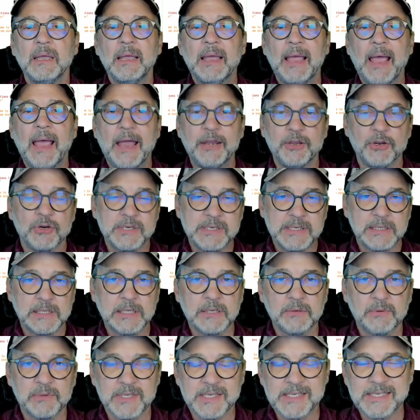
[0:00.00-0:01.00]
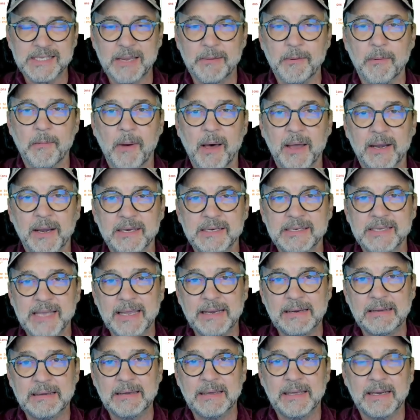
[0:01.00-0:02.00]
and you're dealing with the same amount of
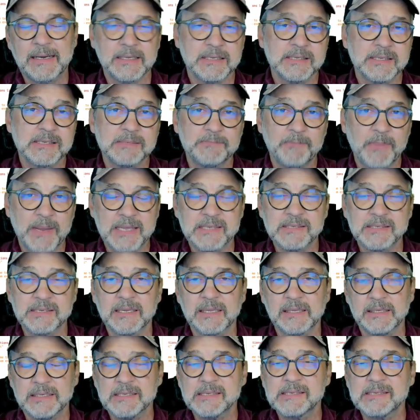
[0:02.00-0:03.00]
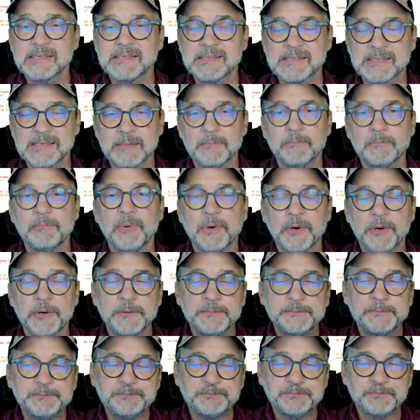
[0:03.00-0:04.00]
data and it's basically
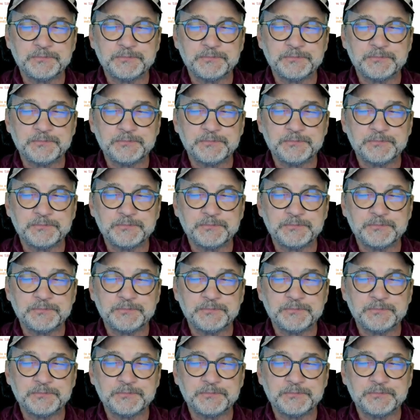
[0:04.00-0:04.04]
simple